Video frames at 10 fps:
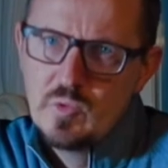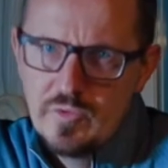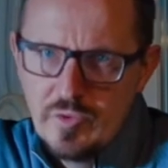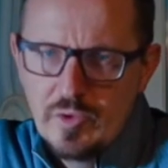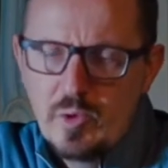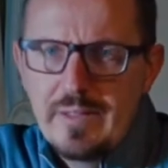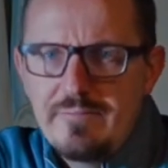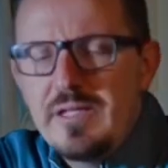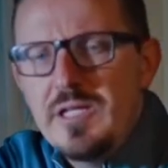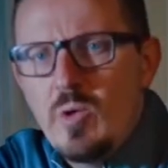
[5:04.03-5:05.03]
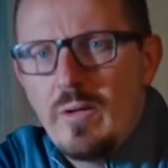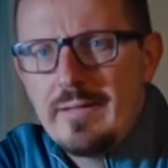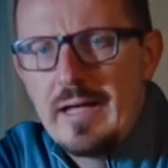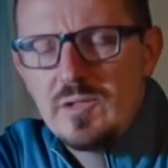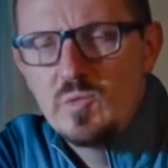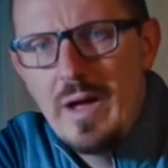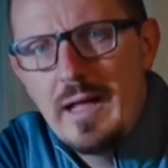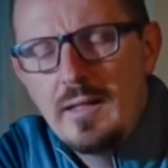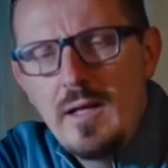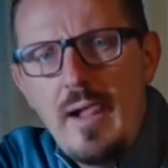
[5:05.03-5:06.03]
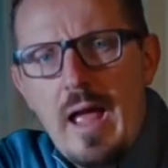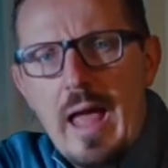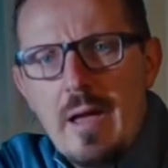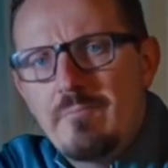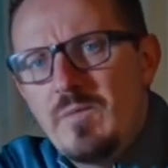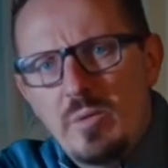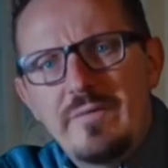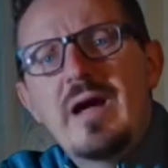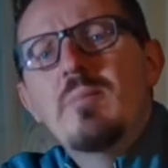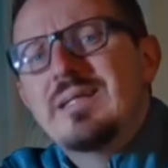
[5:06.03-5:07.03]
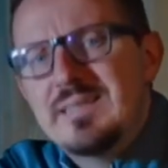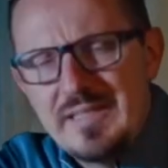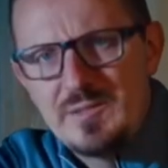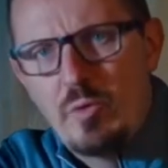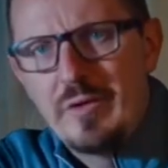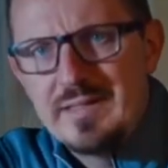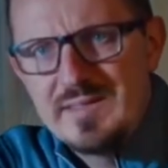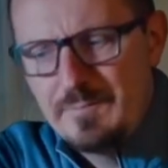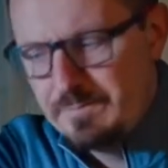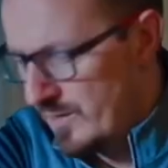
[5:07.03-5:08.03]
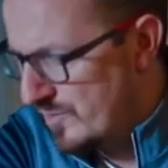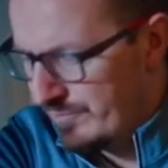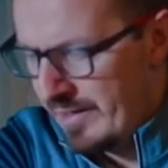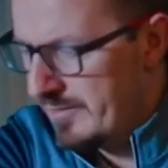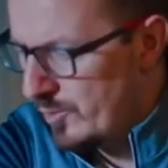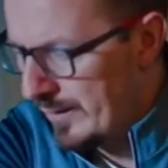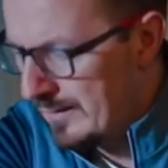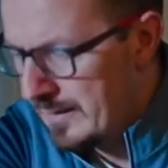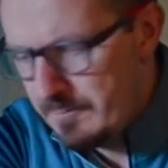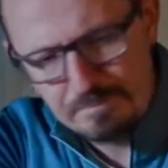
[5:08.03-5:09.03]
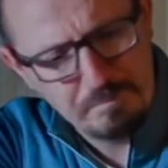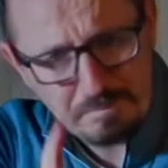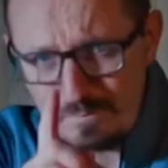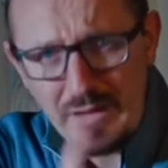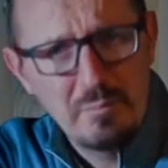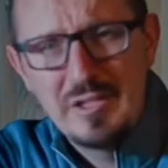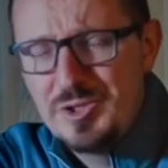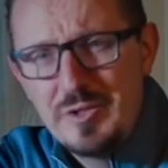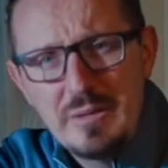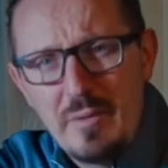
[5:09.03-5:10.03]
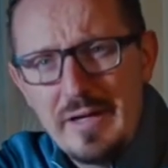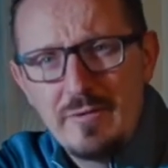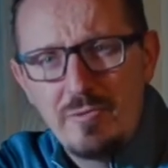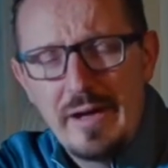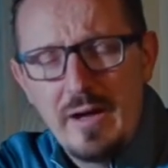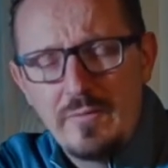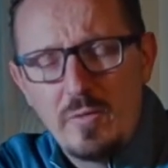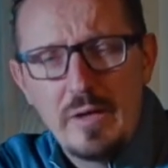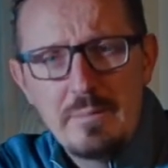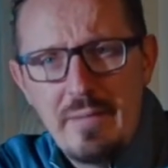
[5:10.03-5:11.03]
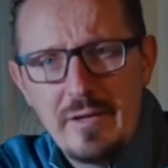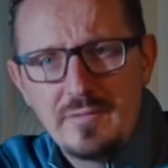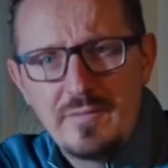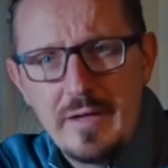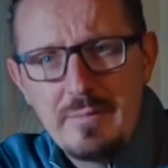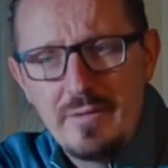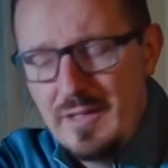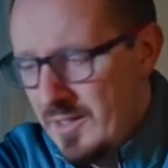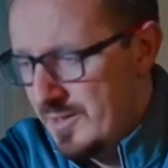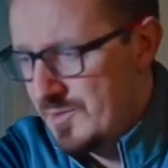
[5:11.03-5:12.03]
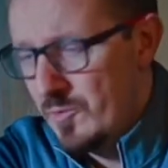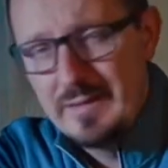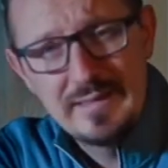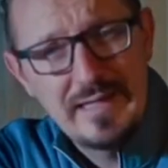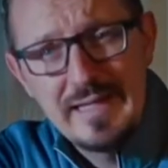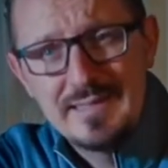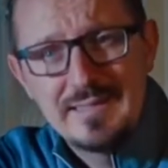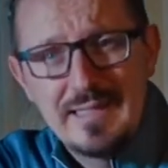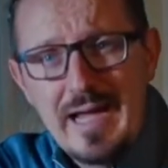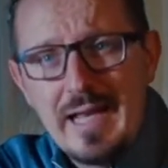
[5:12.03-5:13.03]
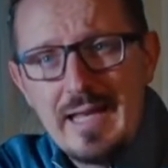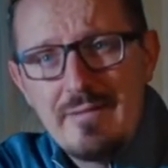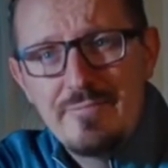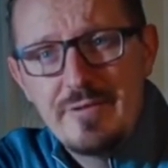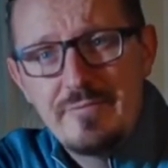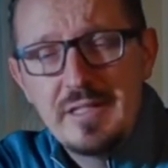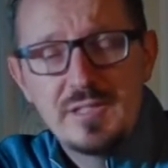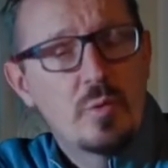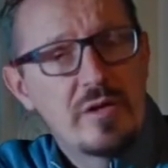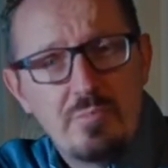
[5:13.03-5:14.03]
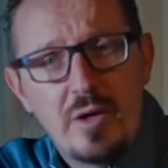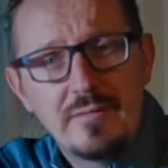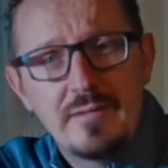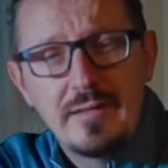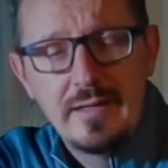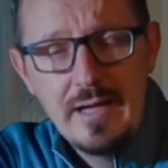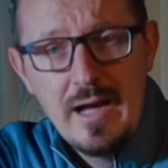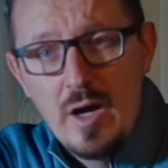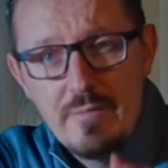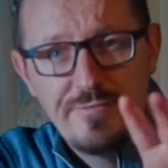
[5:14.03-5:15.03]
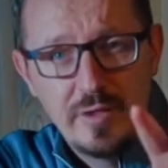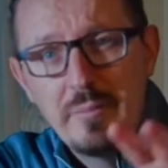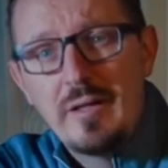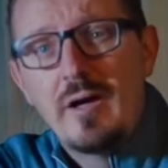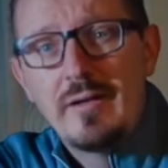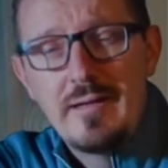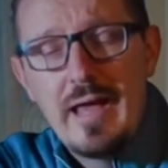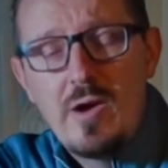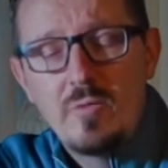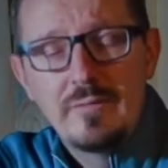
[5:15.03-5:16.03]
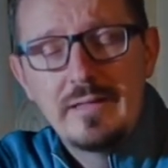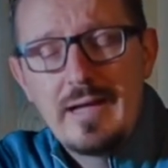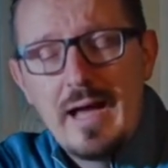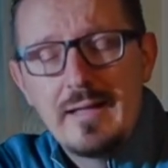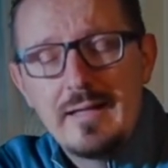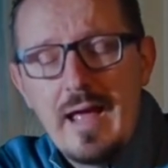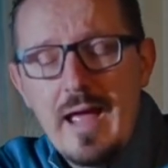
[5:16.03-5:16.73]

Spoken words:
another quick video on that as well. But they're my 6 points. So very quickly, make sure you buy the right mount type. So in this case it's the Canon M50. So I bought I'm filming on it now, the Canon